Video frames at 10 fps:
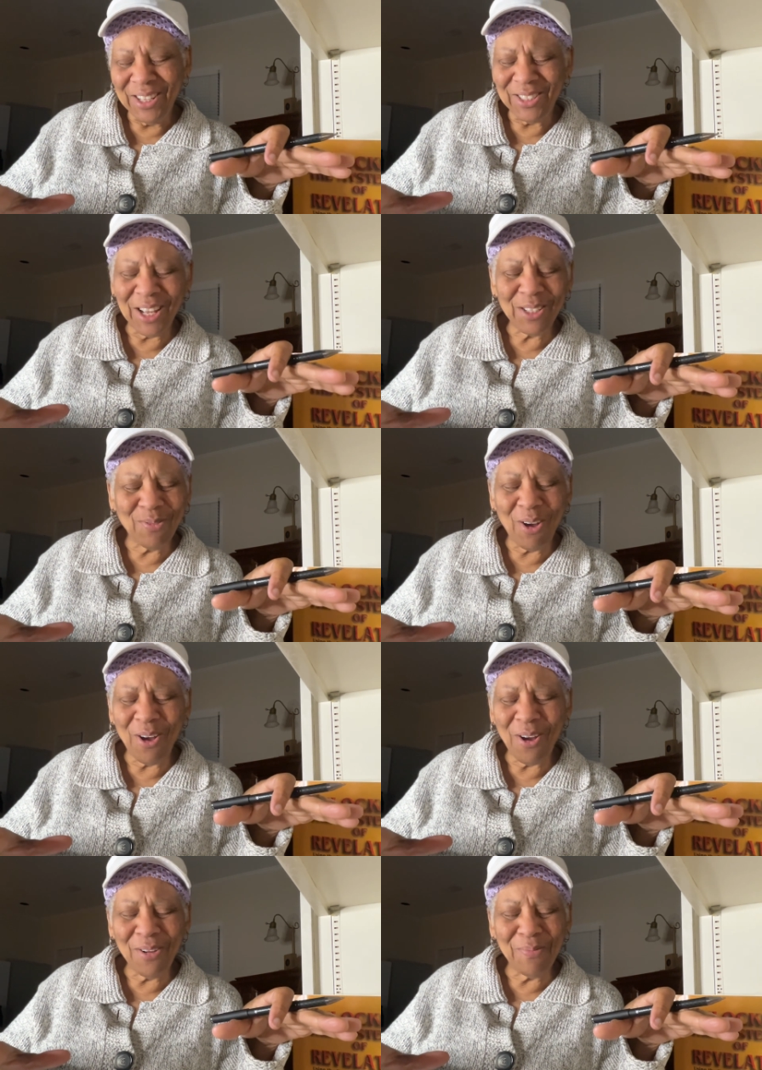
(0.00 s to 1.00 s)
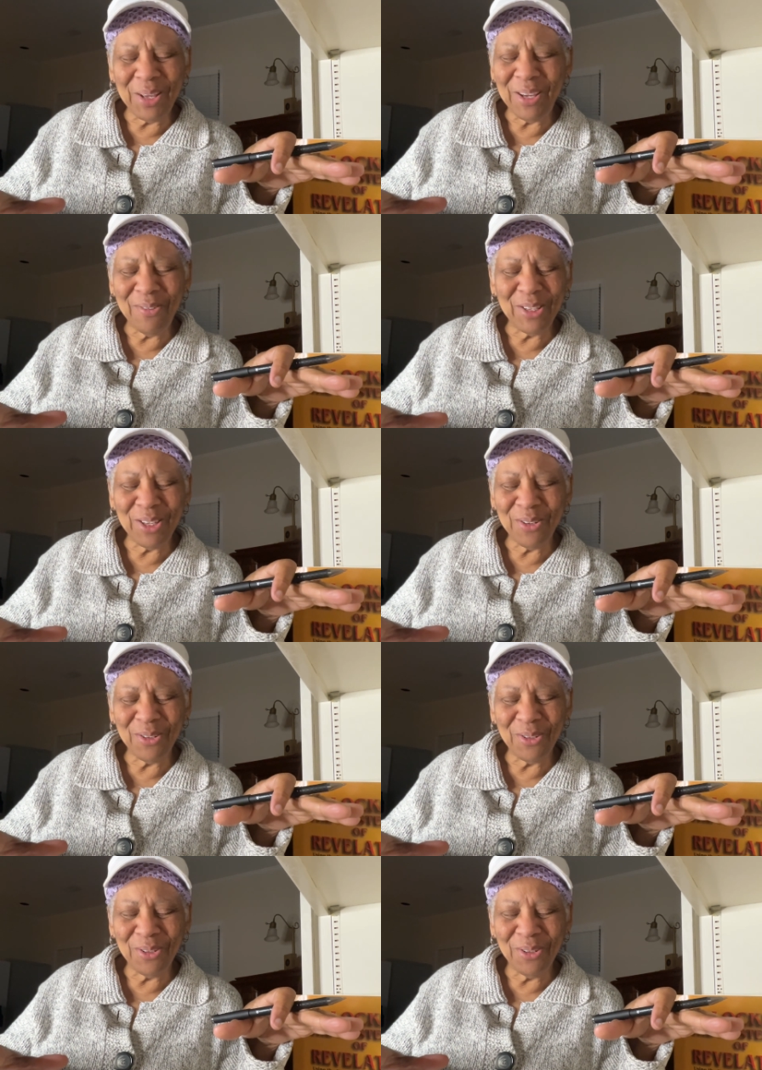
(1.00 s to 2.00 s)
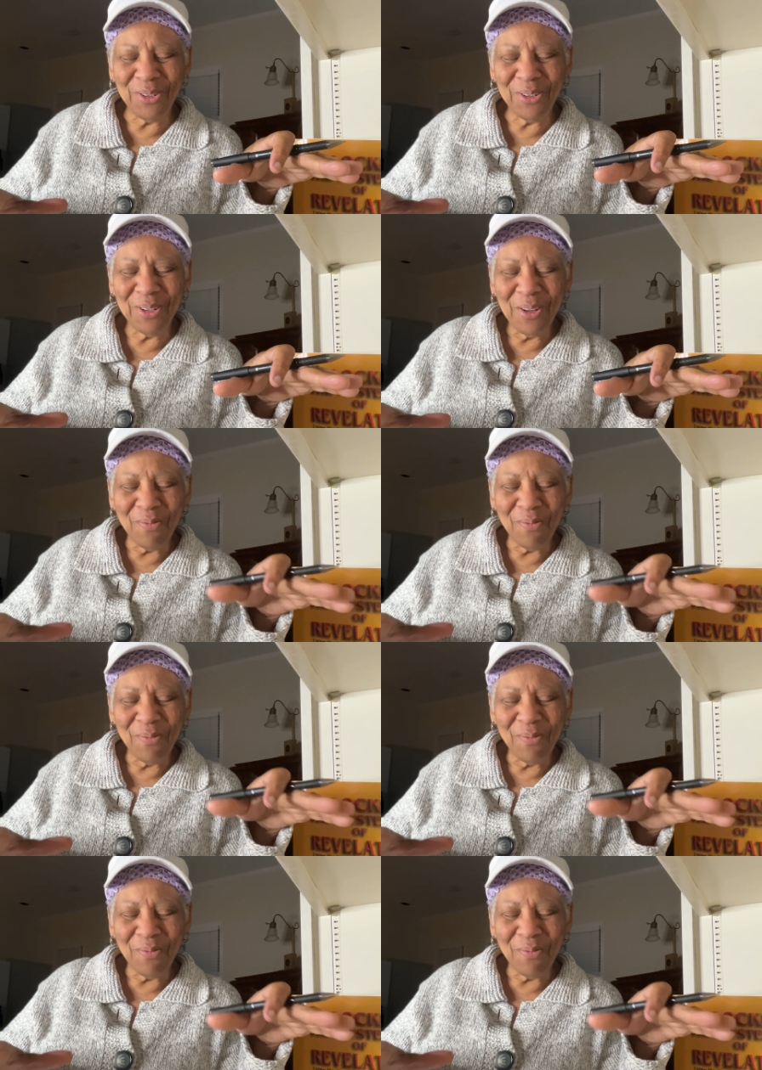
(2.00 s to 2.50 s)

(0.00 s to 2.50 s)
Just want to be with you.